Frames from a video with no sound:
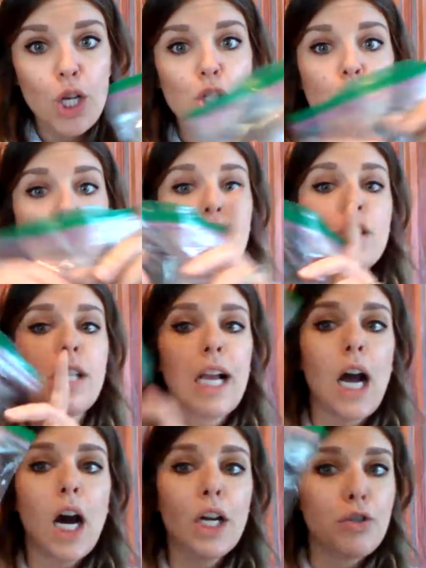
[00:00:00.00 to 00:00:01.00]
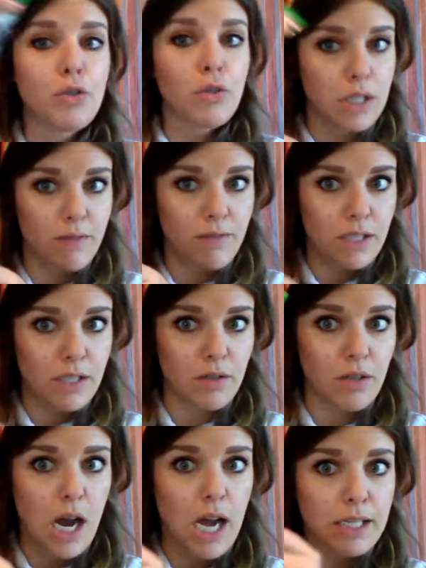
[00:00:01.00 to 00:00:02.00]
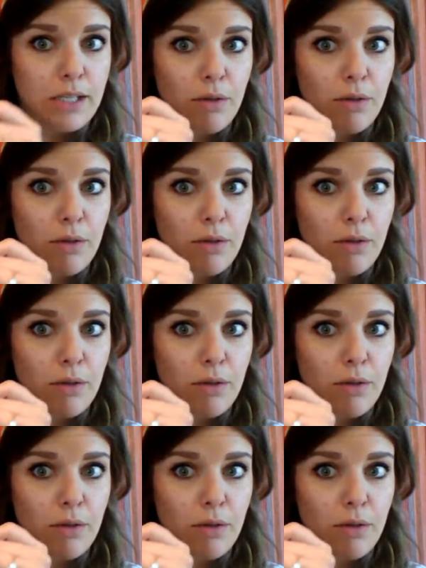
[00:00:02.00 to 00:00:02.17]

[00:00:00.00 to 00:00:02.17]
So there's like hundreds of these little guys,